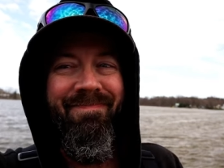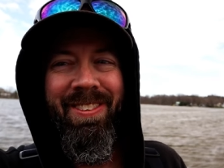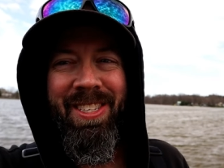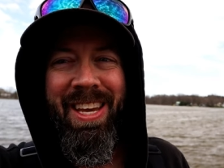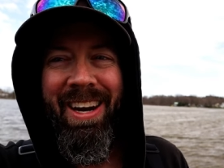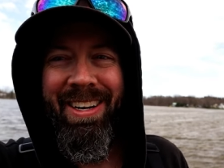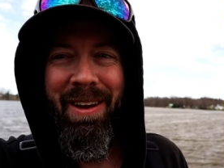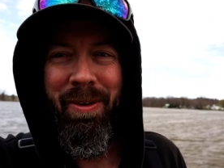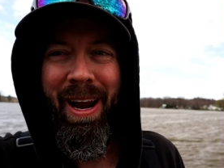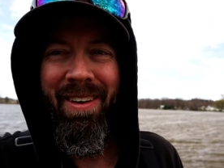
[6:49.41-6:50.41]
it's kind of
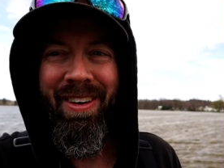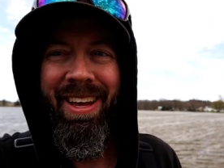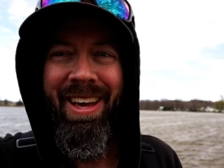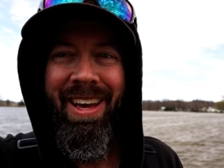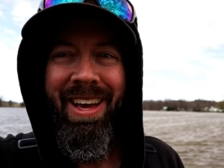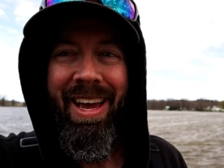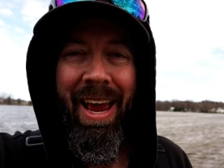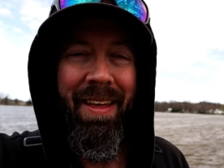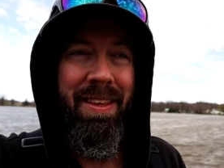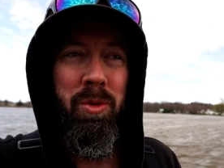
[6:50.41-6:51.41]
day we're
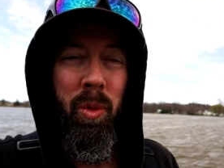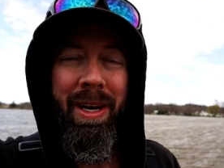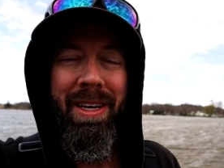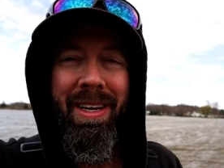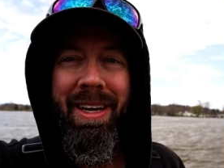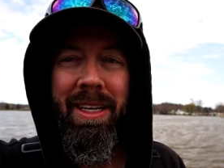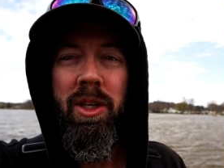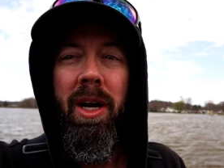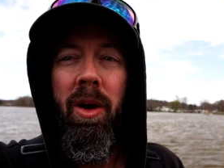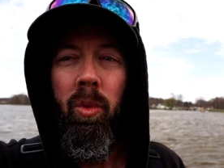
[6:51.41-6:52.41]
having. And this wind is
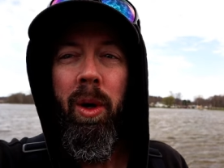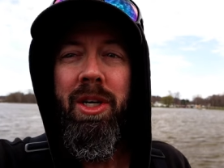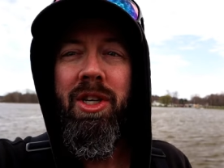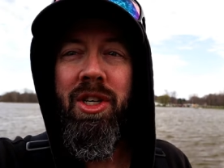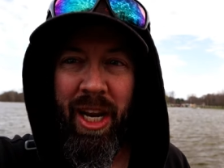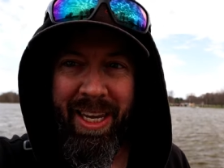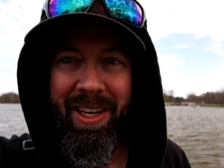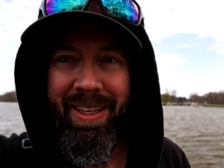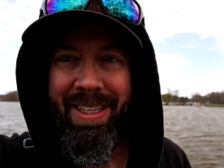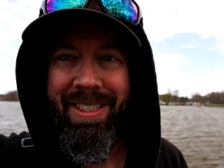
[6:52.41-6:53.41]

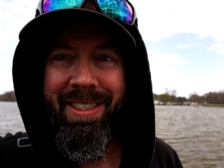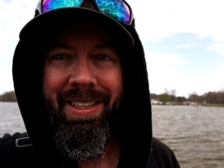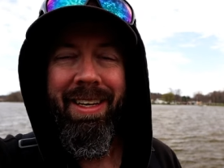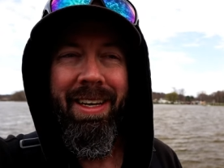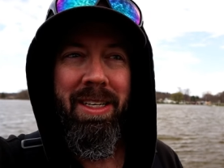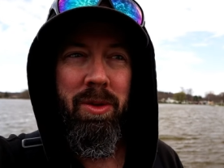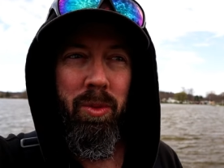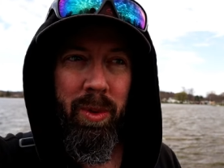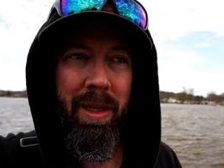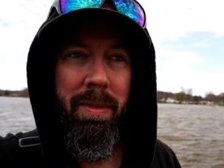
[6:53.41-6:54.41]
ridiculous. It is
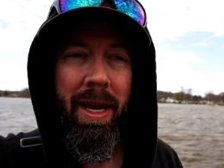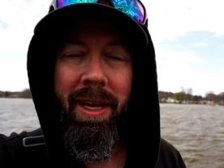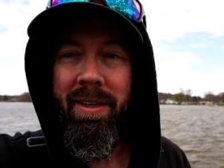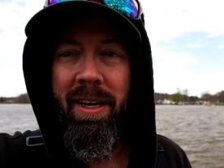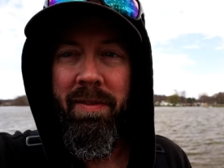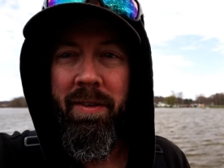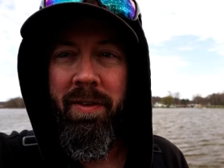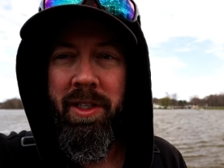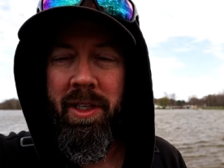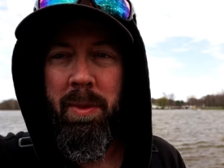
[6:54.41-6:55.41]
really making it tough to
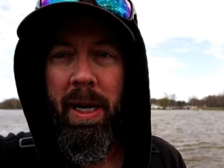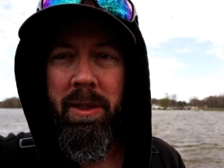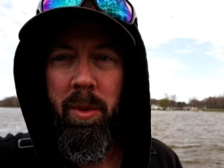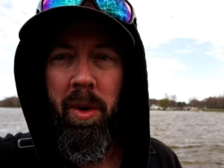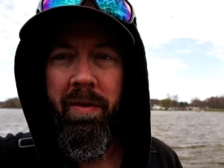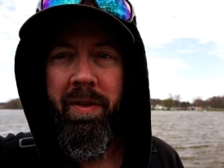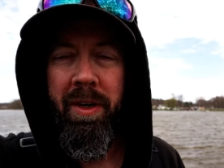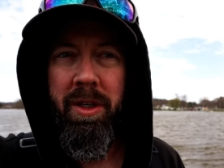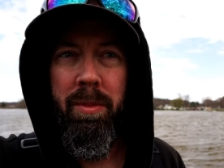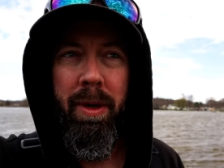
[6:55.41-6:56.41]
fish the spots we want to
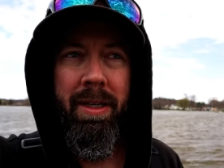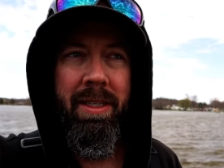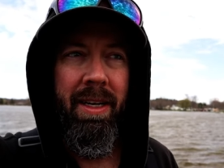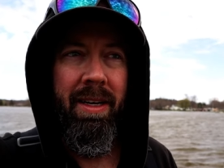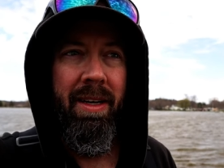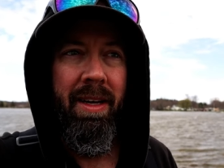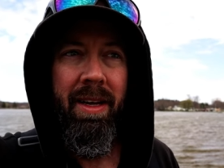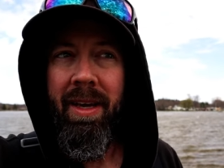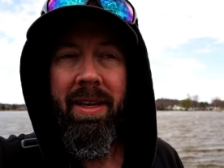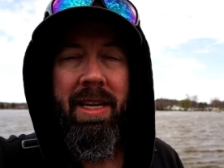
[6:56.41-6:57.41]
fish. But uh,
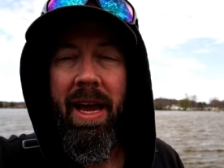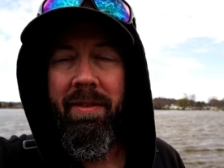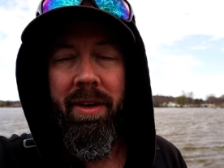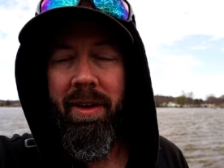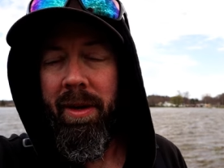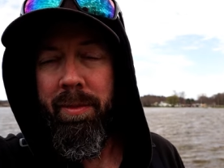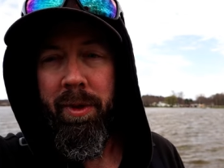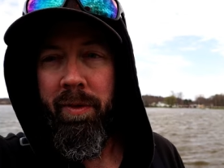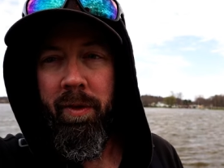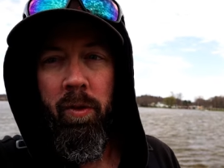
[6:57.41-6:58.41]
to have a, a
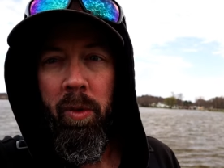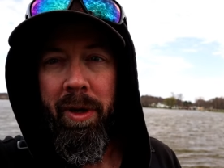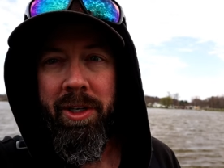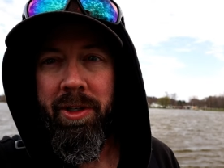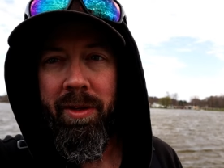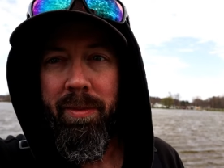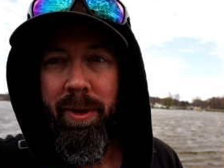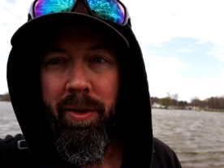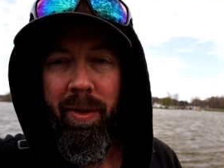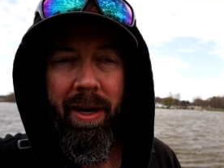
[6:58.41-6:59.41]
beautiful 40 incher in the
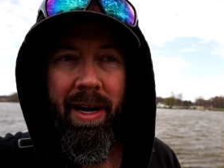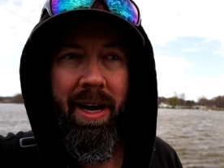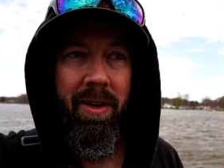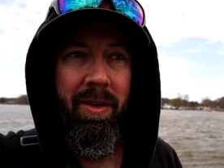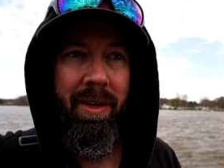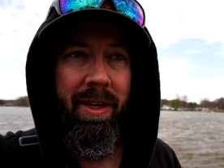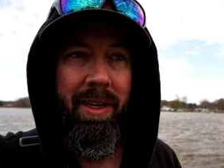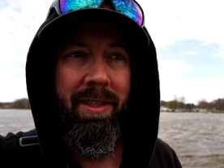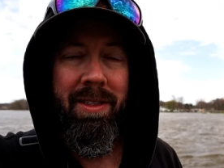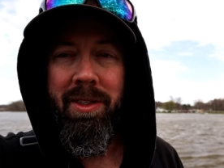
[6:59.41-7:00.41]
boat right now
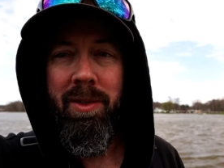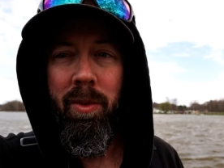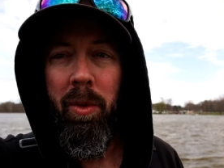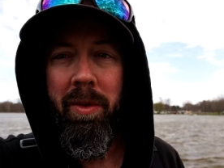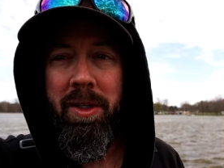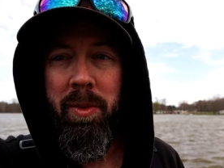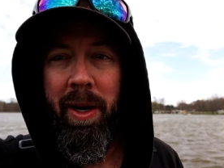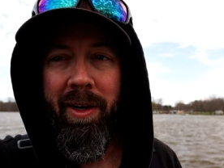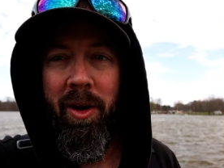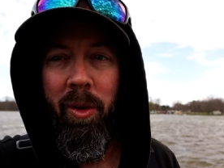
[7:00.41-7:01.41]
is worth its weight
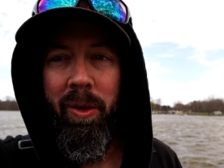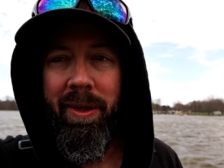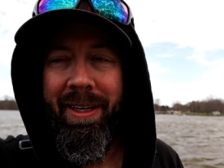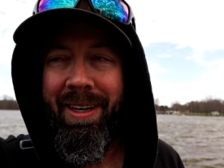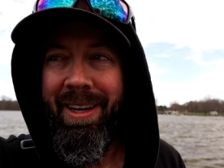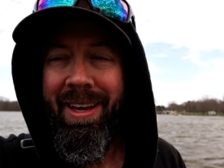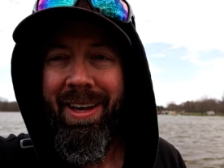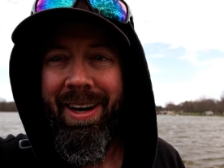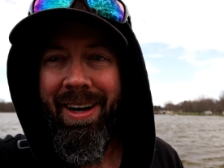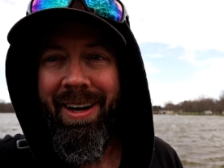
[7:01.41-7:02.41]
in gold.
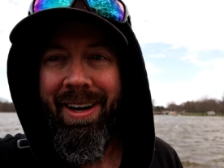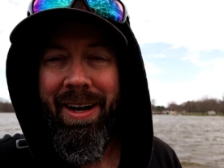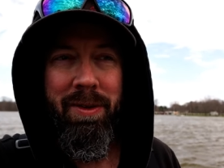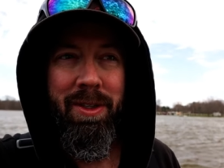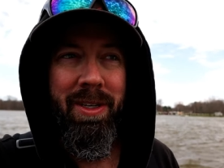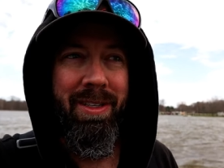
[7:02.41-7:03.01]
Uh, I was